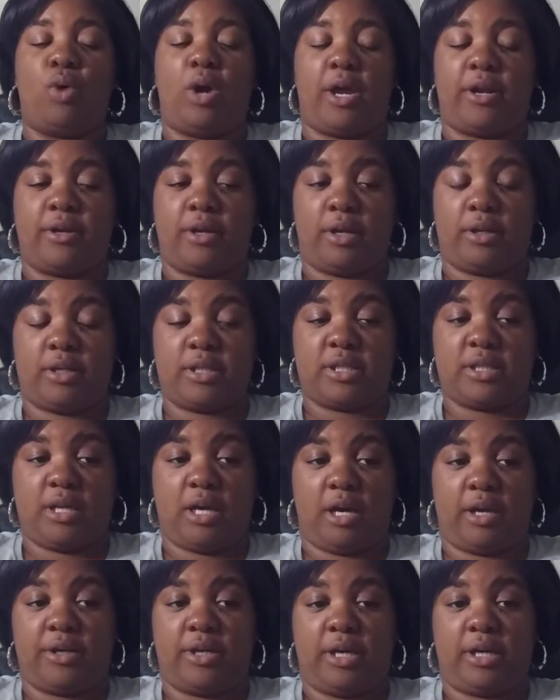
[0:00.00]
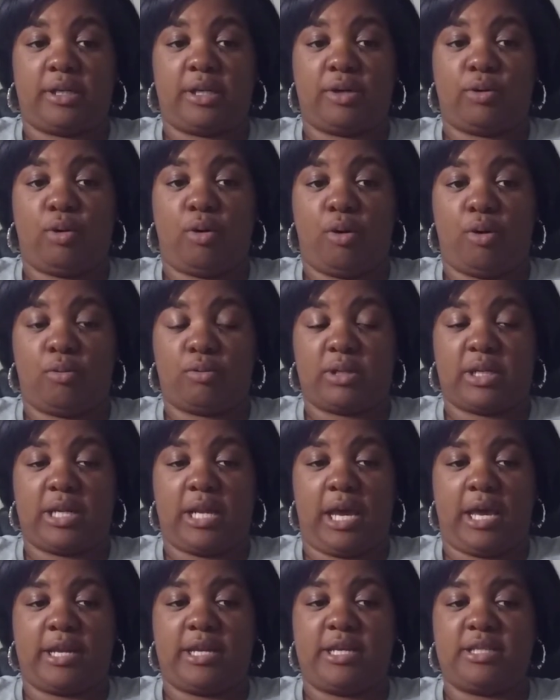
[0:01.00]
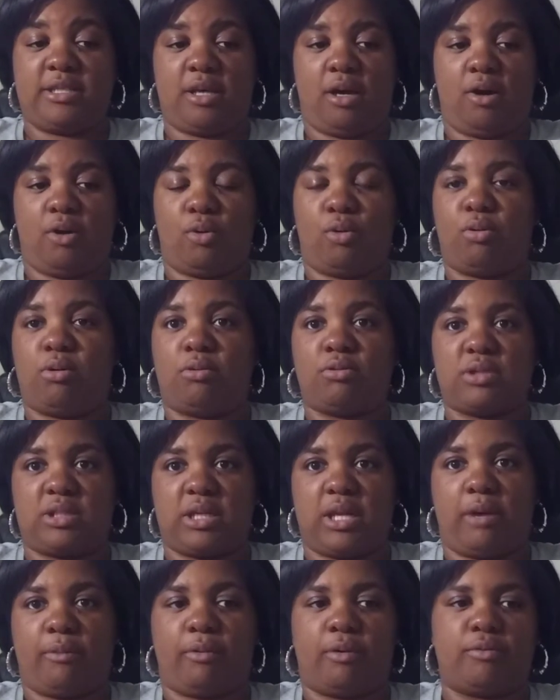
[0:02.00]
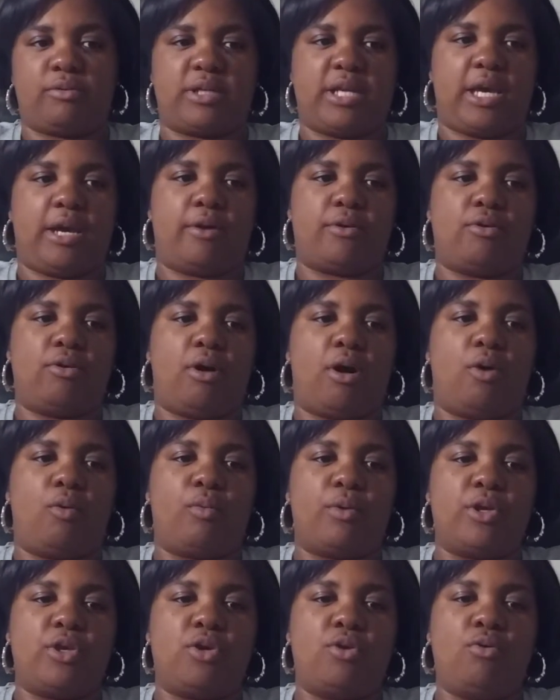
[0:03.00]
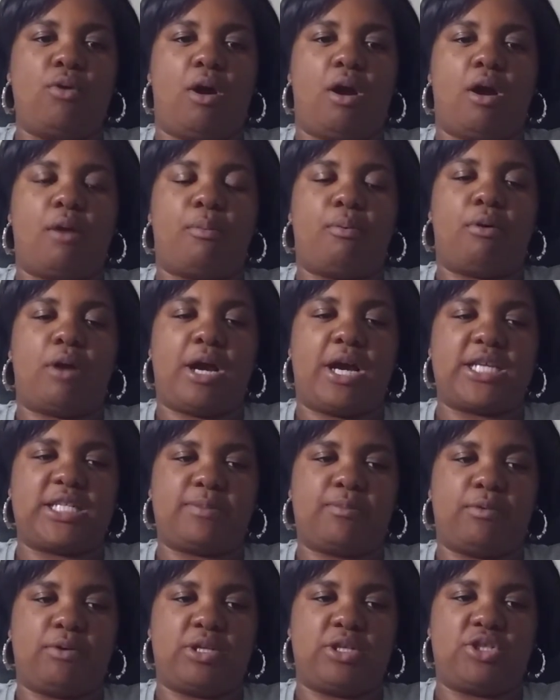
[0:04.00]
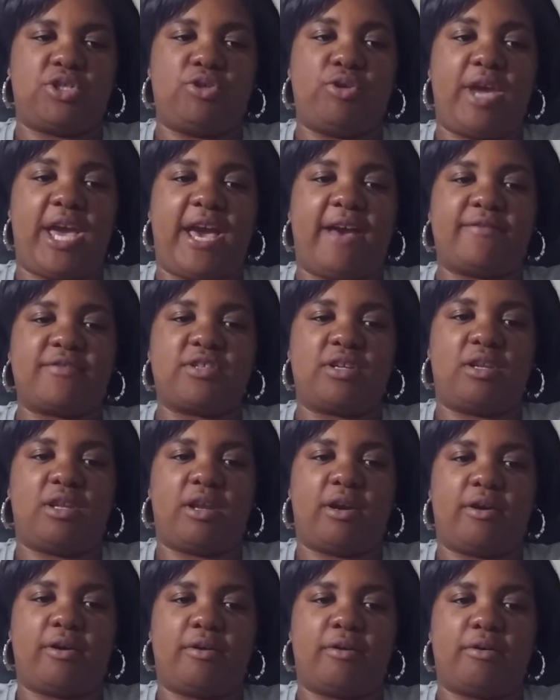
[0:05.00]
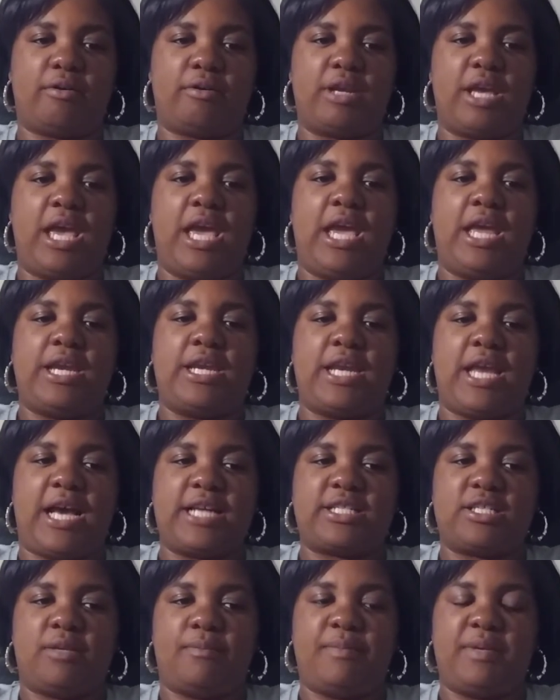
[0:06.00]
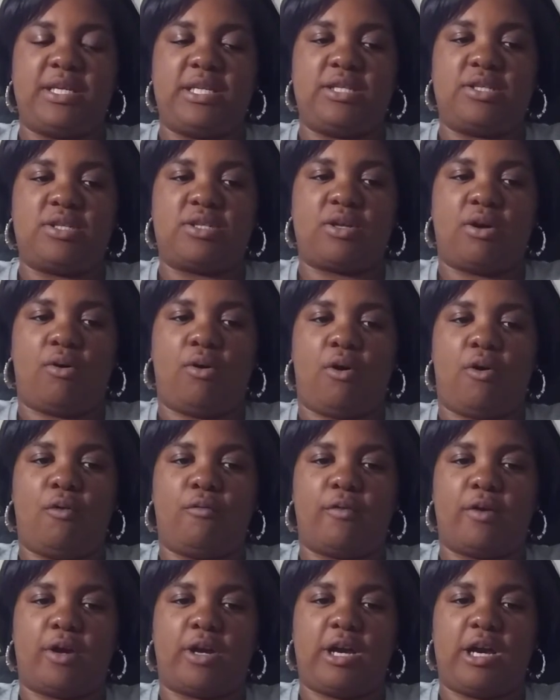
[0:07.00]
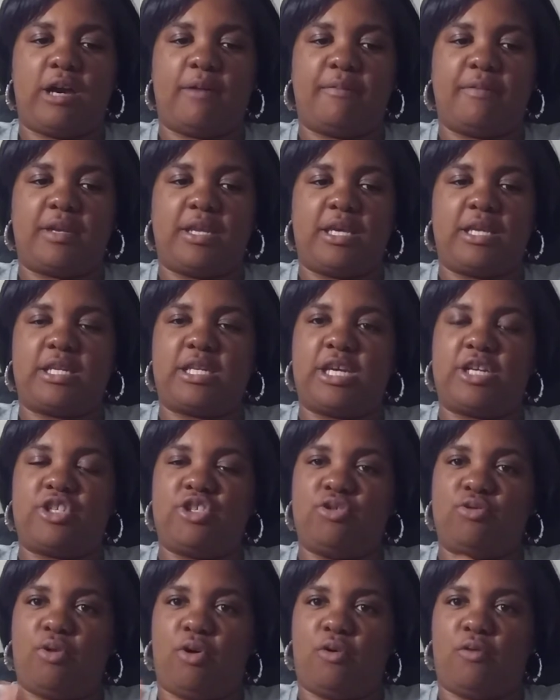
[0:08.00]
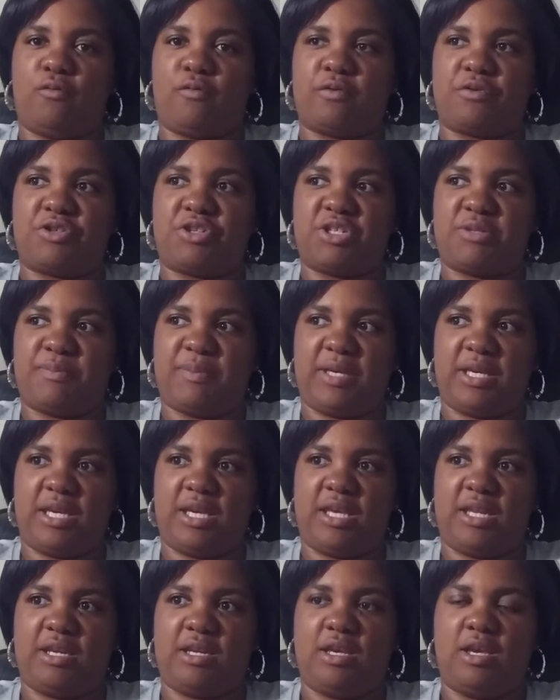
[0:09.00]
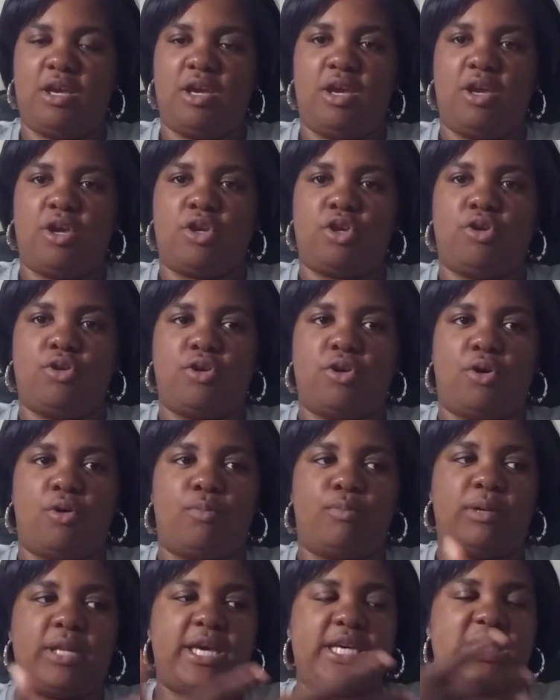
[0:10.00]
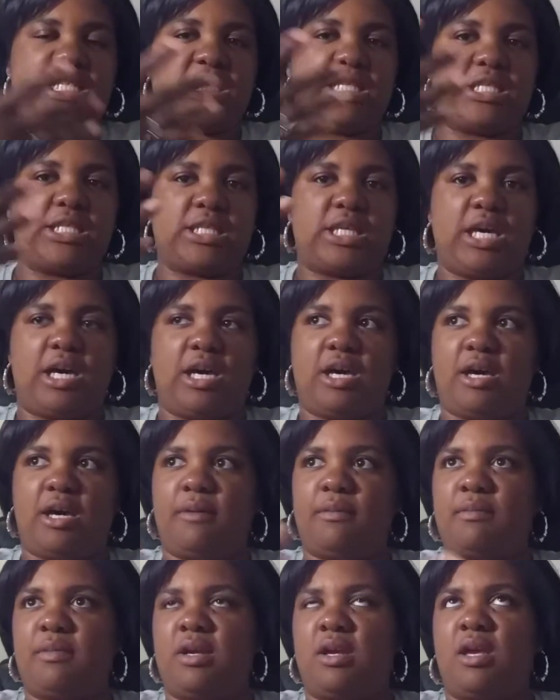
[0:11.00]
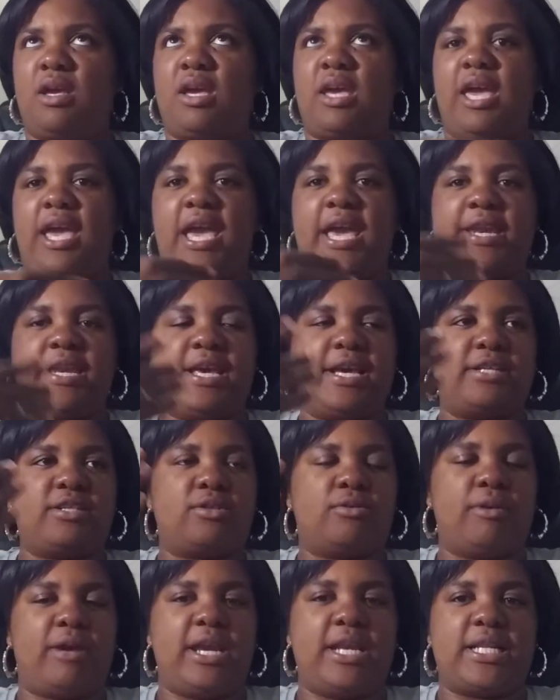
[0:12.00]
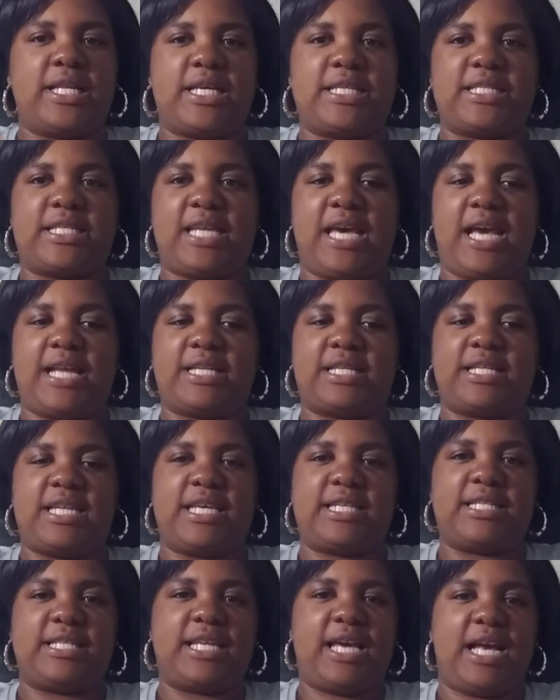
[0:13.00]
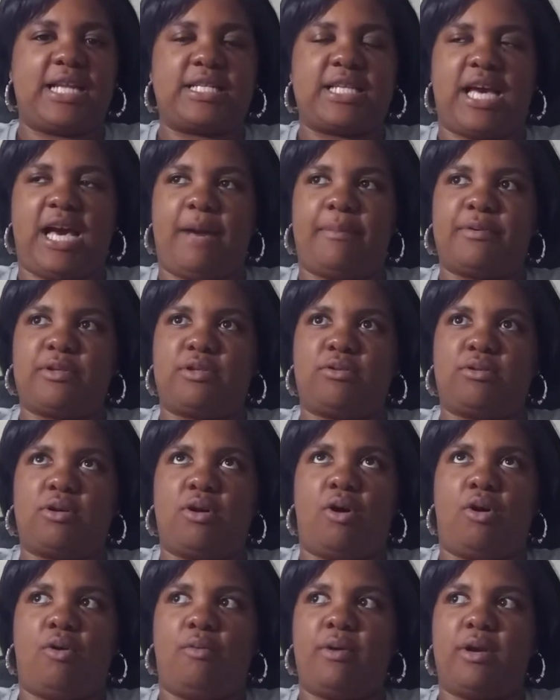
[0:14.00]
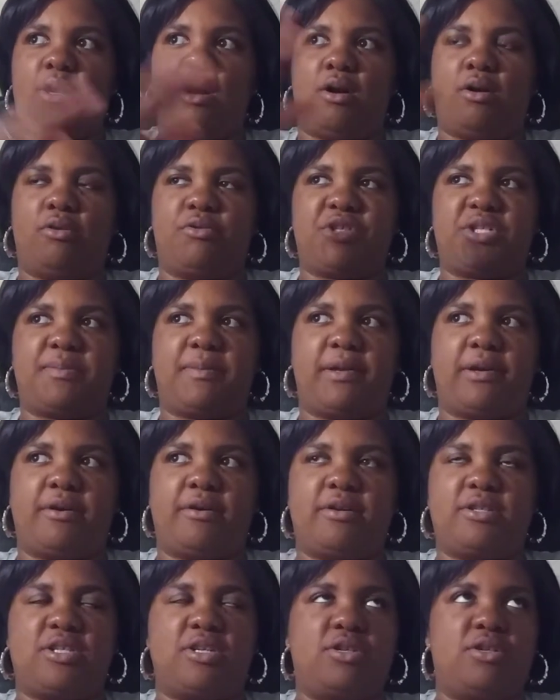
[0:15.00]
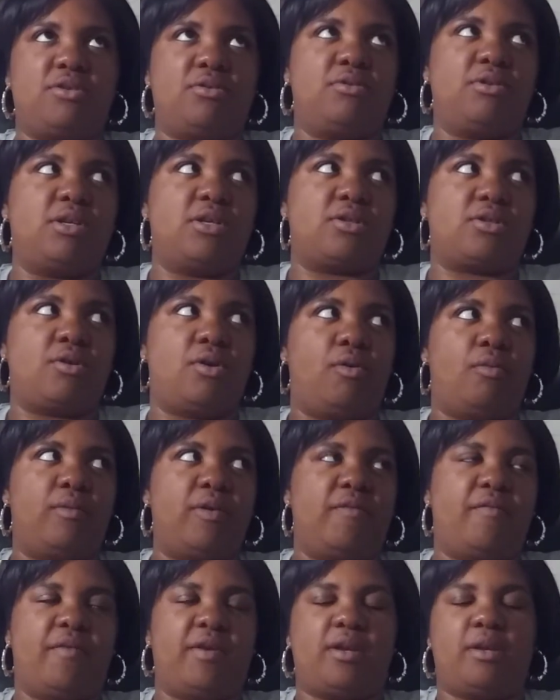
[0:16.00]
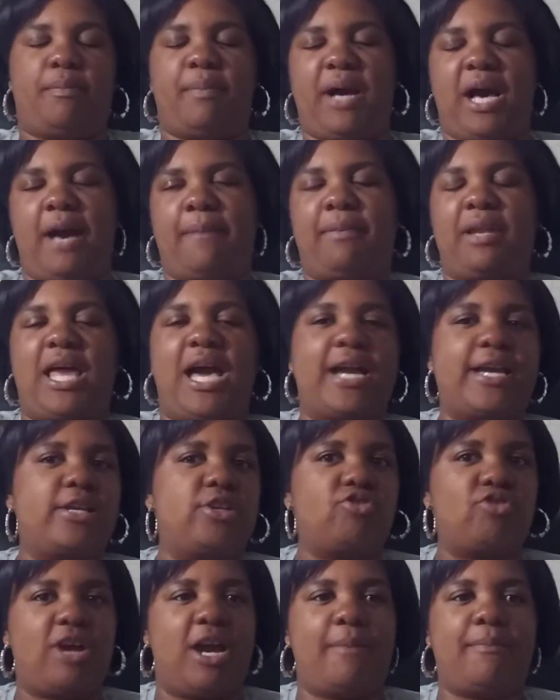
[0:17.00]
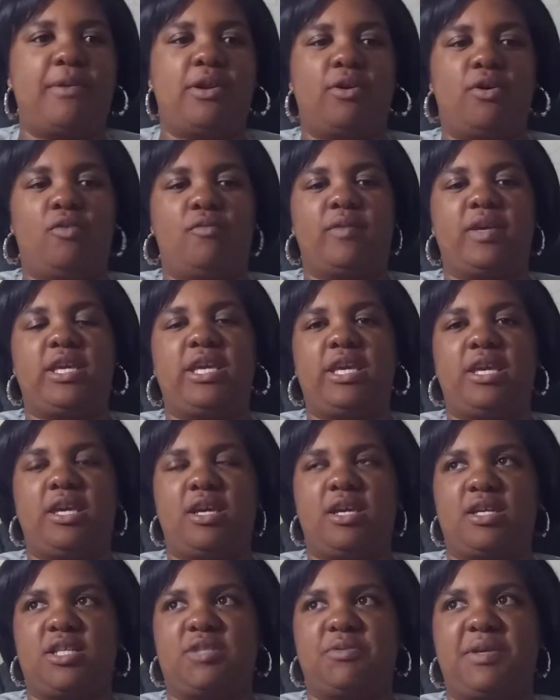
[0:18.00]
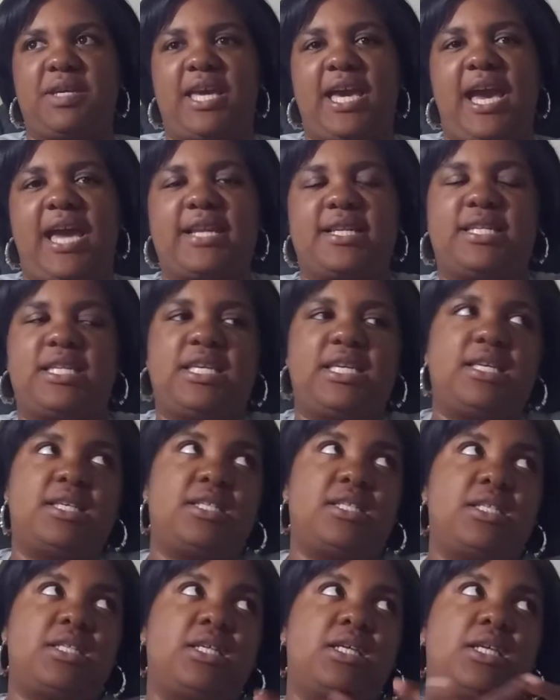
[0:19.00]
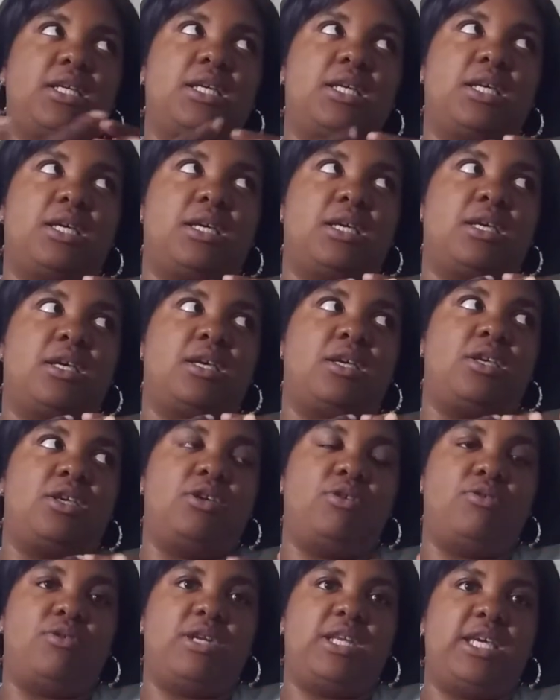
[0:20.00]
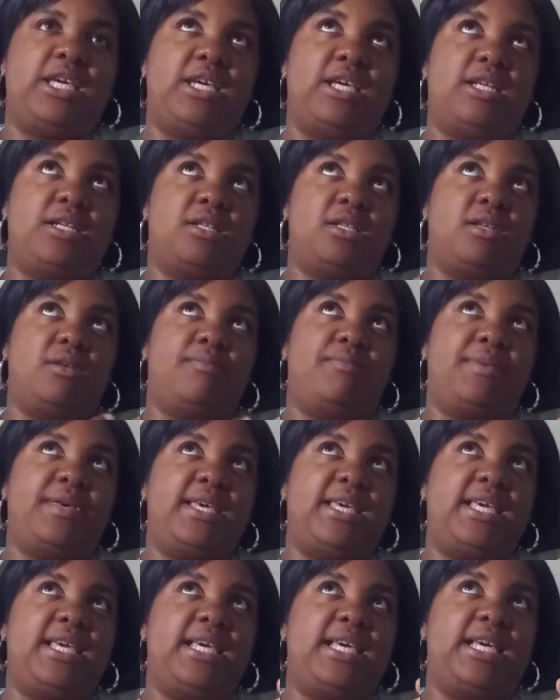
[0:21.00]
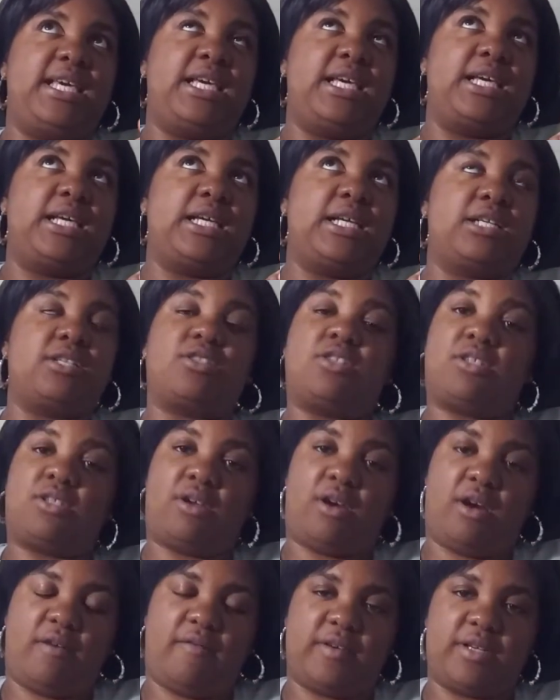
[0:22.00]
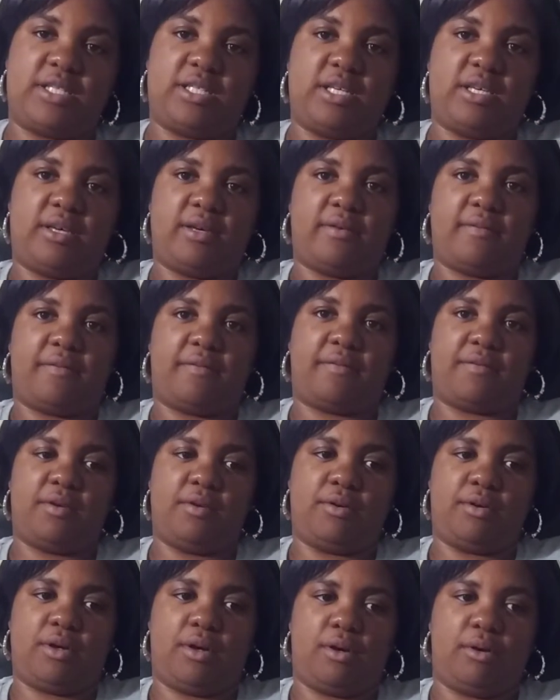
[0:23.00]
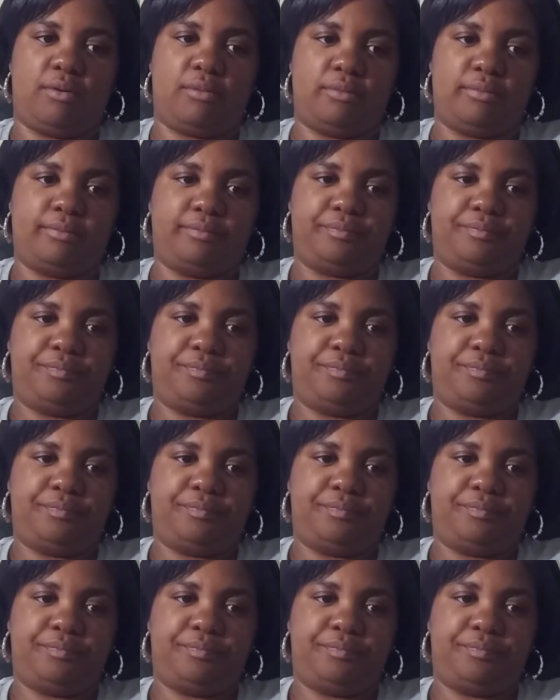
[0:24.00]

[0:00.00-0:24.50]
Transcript: Another quote that and these are all quotes that I wrote down, y'all. When you are prosperous, you have to learn not to be so overconfident that you overspend. You know, blessings come, and that's great. That's not the opportunity. Oh, we're gonna go splurge and do this. Oh, we finna pop lock and drop it over here because we got this. You need to be conservative, you know.